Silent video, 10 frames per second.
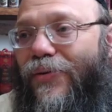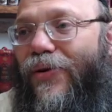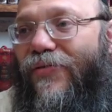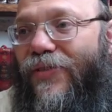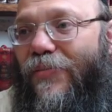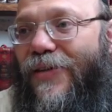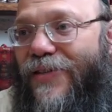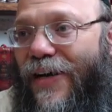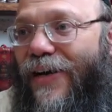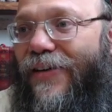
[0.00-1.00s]
of the
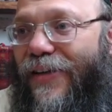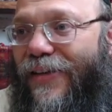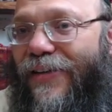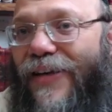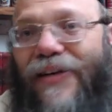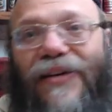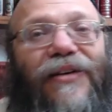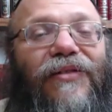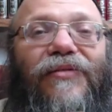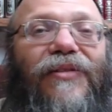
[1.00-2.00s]
matzah in
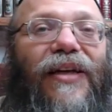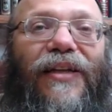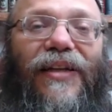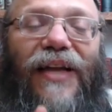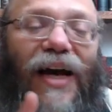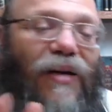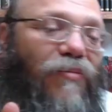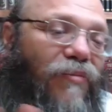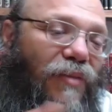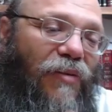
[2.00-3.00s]
the
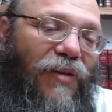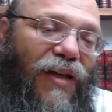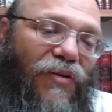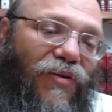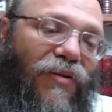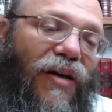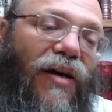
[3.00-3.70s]
time limitation.